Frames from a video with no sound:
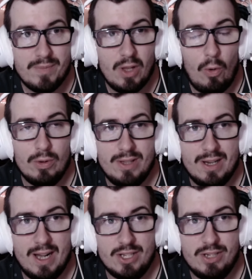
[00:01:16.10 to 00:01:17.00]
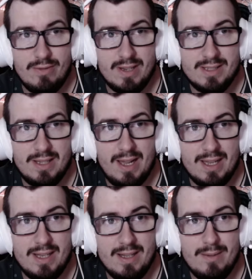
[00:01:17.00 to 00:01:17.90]
all the Hashiras like
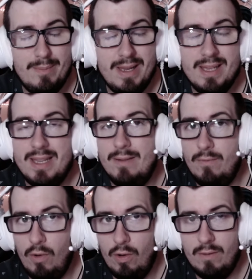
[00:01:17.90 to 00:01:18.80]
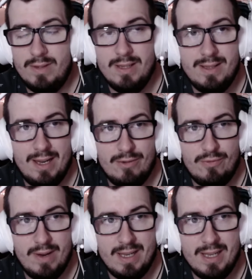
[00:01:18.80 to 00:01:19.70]
being involved in their
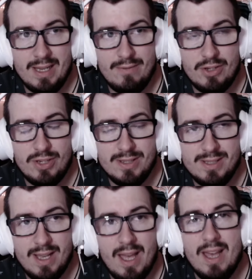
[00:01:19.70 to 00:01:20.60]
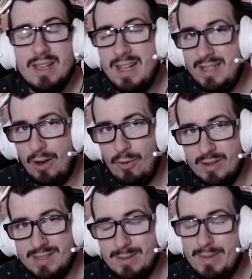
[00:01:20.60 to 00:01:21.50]
training, which is kind of
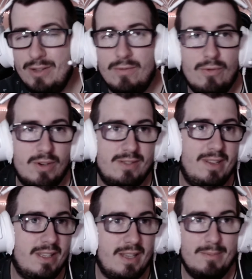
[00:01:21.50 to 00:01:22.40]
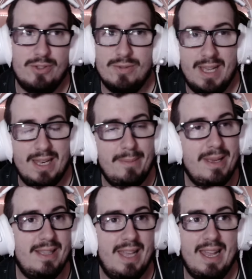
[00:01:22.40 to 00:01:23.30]
awesome. And of course, when it comes to
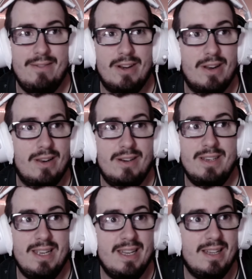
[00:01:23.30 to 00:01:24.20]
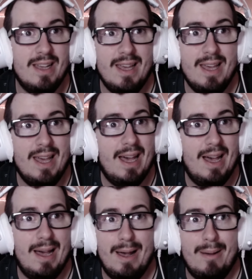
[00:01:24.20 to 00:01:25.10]
Sanemi, they were learning
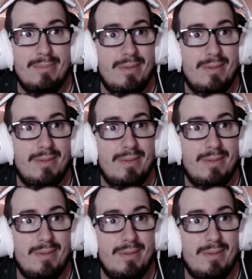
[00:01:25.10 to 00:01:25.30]
I